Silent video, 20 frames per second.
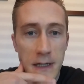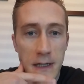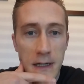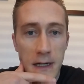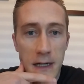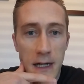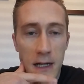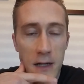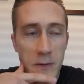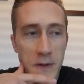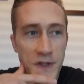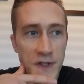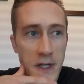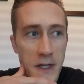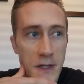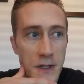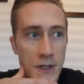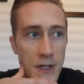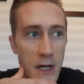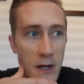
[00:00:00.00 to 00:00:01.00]
I don't want to say
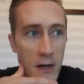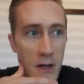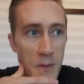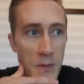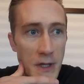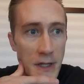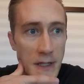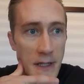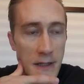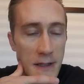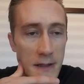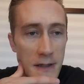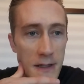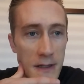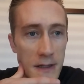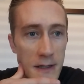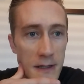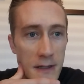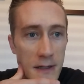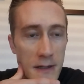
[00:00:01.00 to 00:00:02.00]
cherry picking
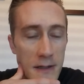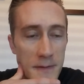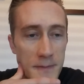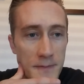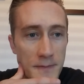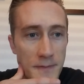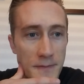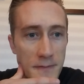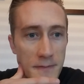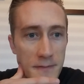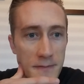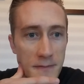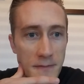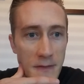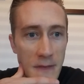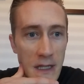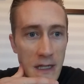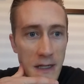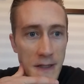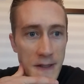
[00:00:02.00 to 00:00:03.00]

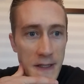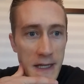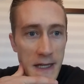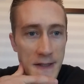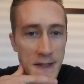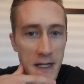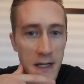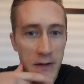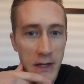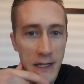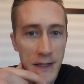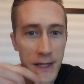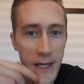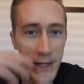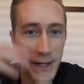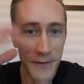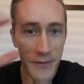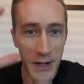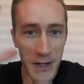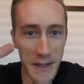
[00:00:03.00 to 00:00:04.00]
because it has kind of like a
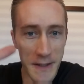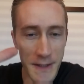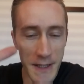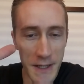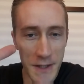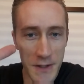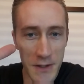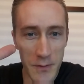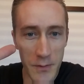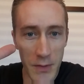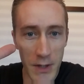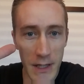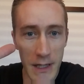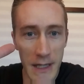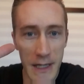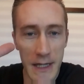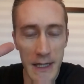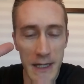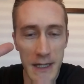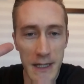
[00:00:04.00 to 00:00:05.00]
negative connotation, but
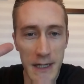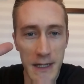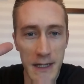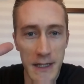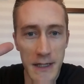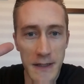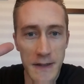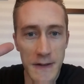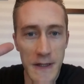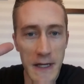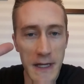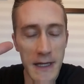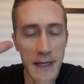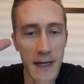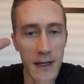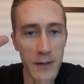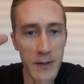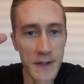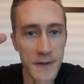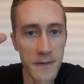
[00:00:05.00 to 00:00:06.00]
taking
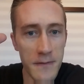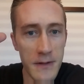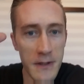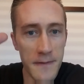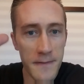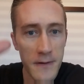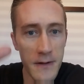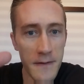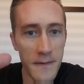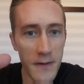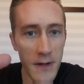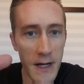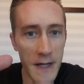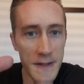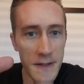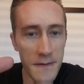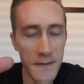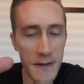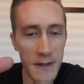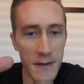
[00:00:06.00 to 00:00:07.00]
elements from different
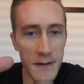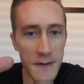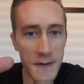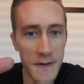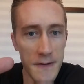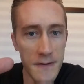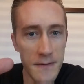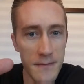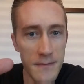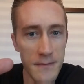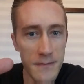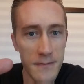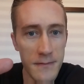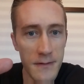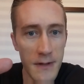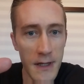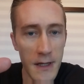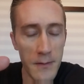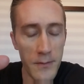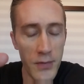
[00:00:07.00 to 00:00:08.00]
philosophies
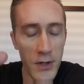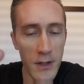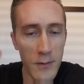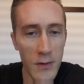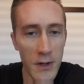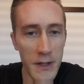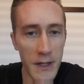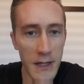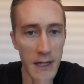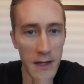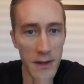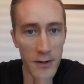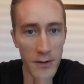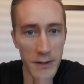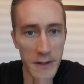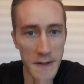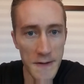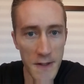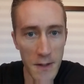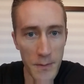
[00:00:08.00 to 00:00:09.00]
and putting them all together
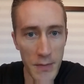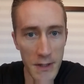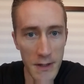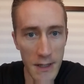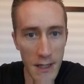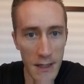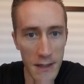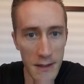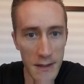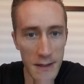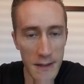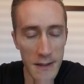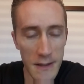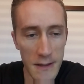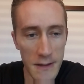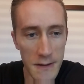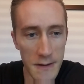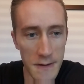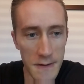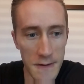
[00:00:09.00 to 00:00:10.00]
into something that
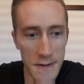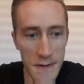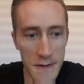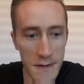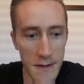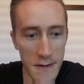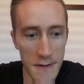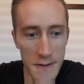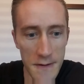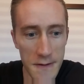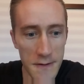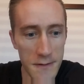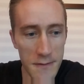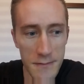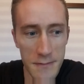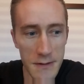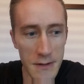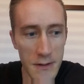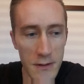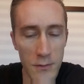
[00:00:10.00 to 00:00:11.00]
is this
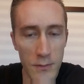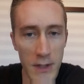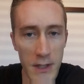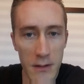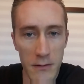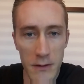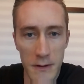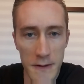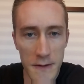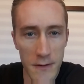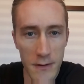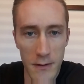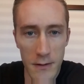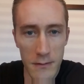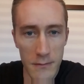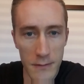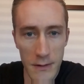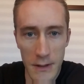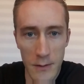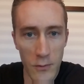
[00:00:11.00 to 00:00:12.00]
ubiquitous
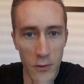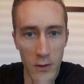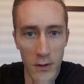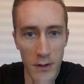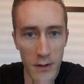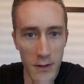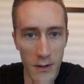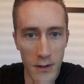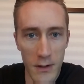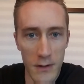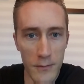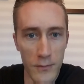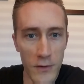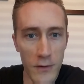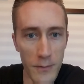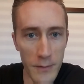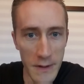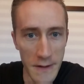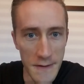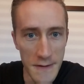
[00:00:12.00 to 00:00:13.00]
term anymore called
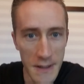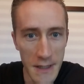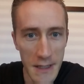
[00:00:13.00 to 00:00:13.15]
movement,